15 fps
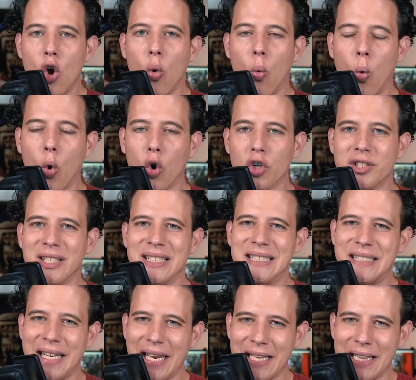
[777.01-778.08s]

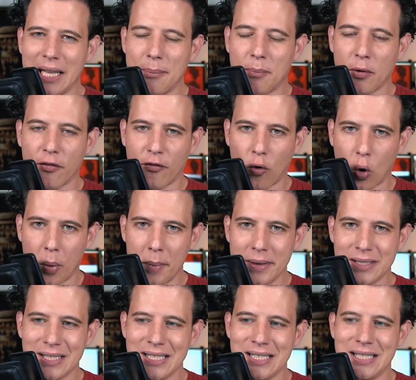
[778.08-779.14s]
Worst daily
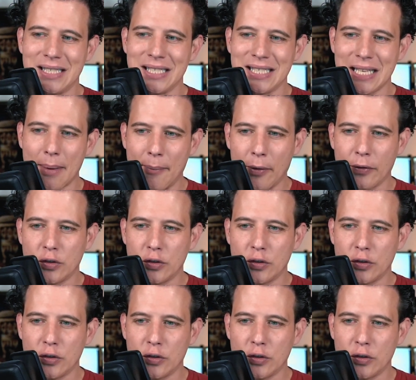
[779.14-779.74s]
performance since December of